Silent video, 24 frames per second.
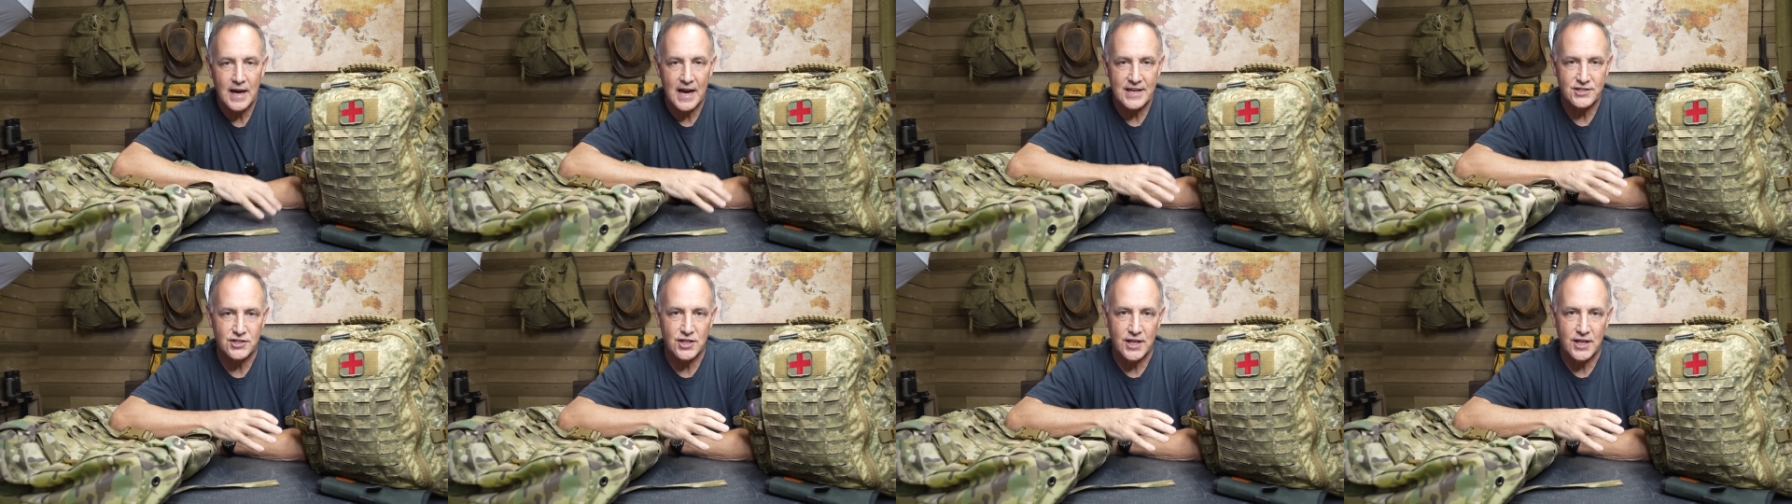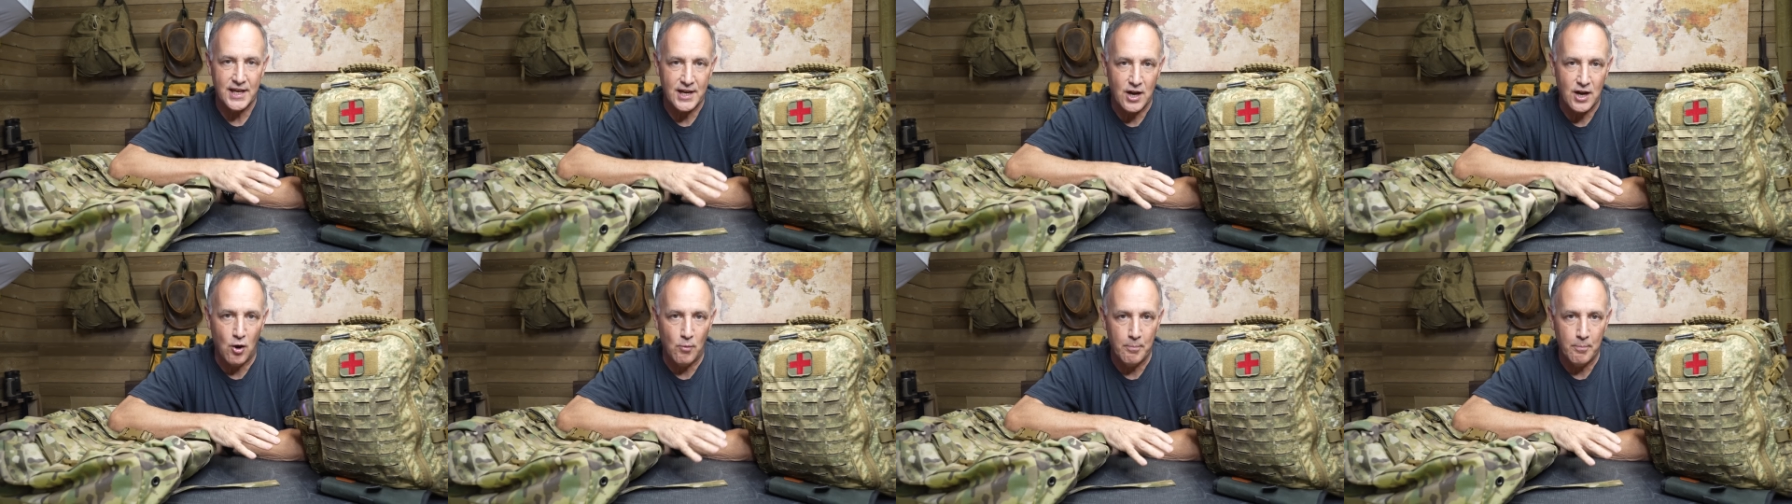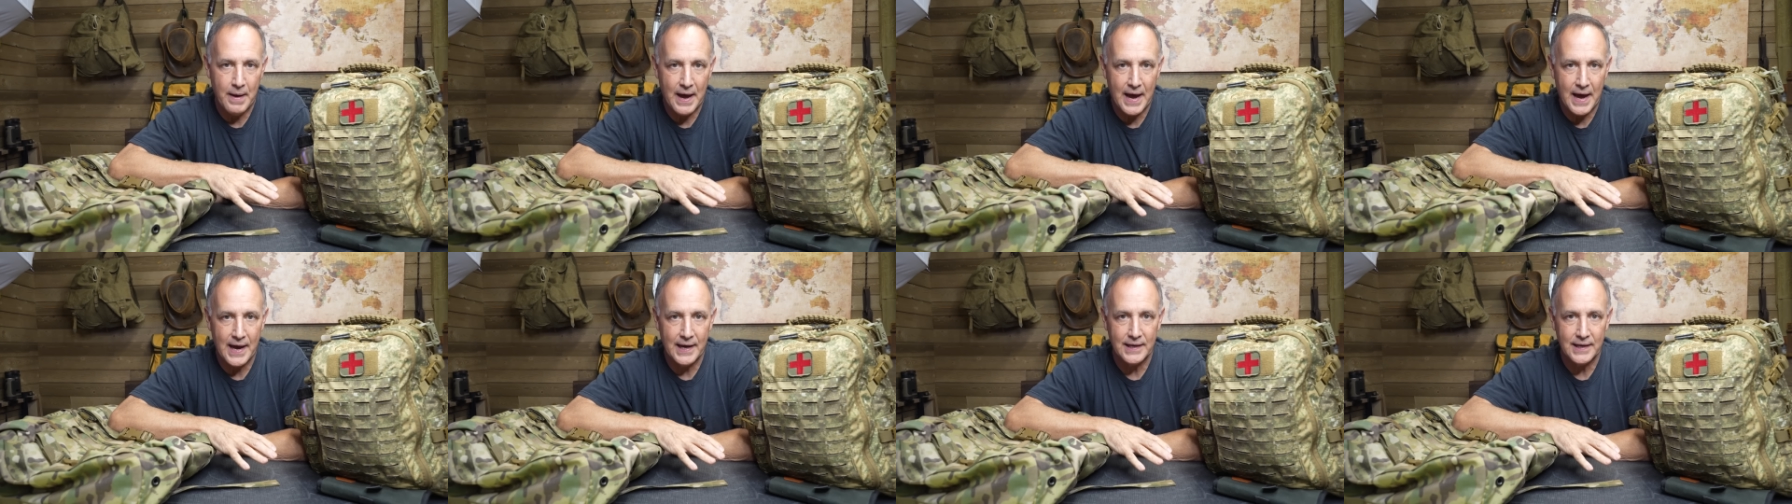Guys, the get home
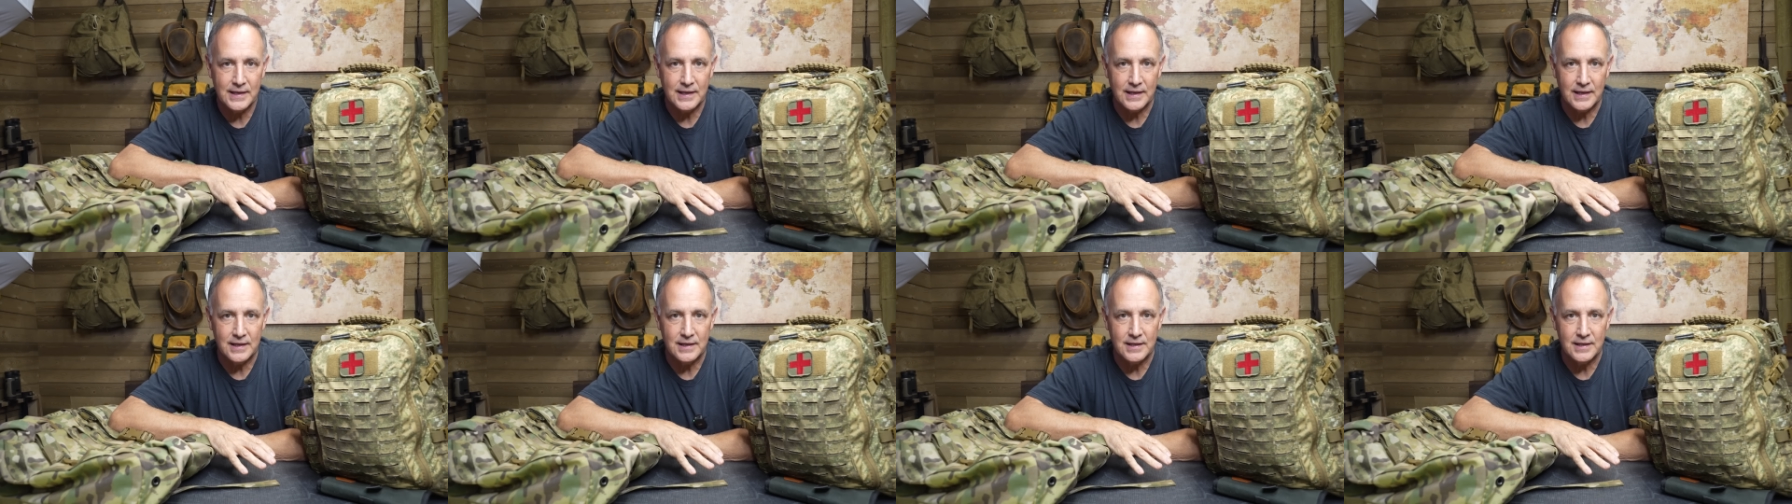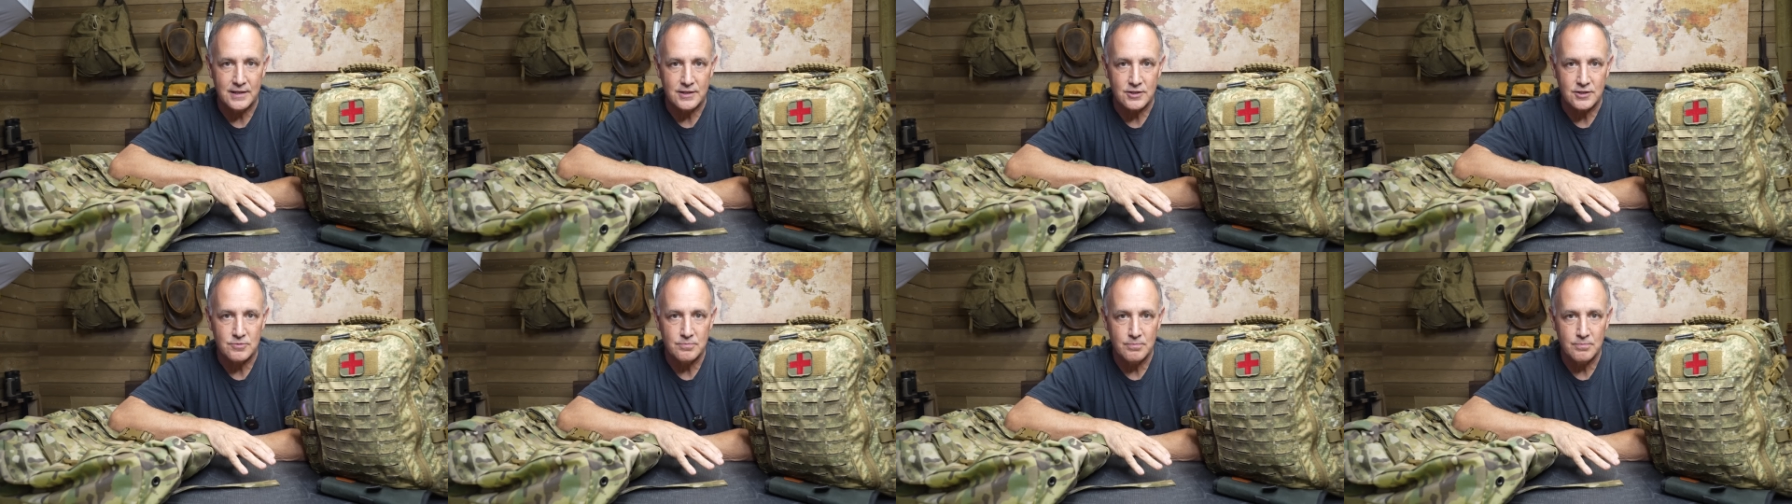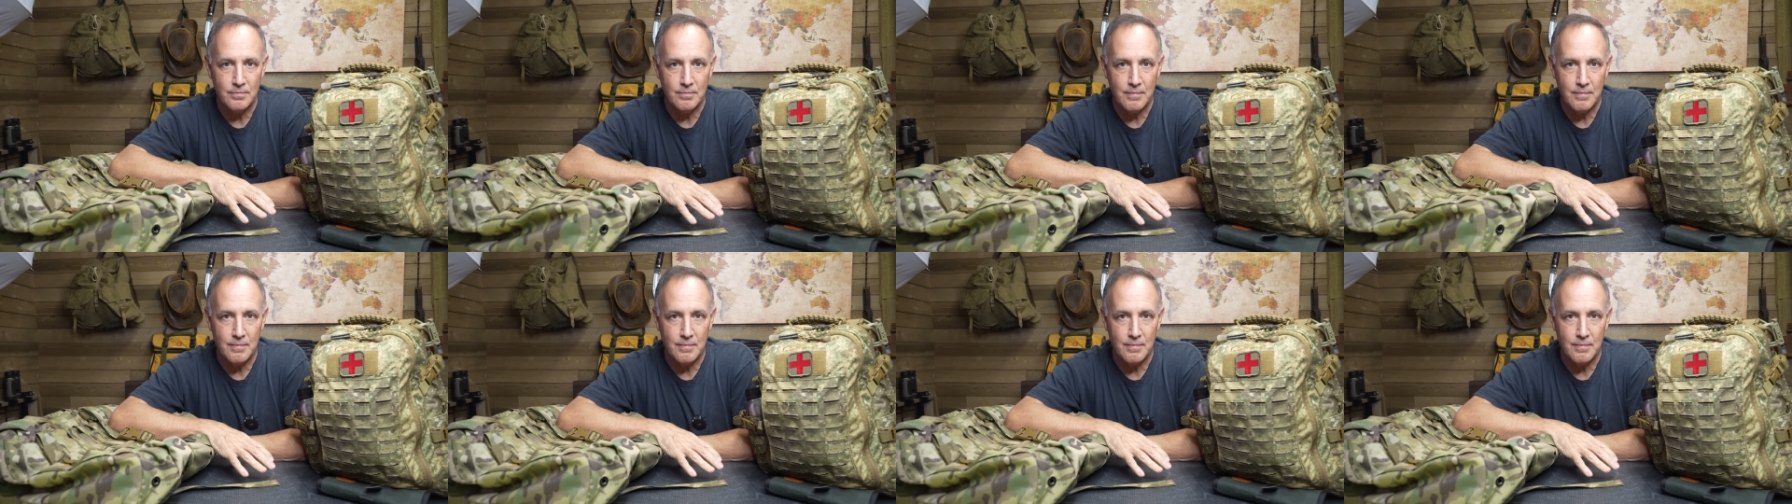bag is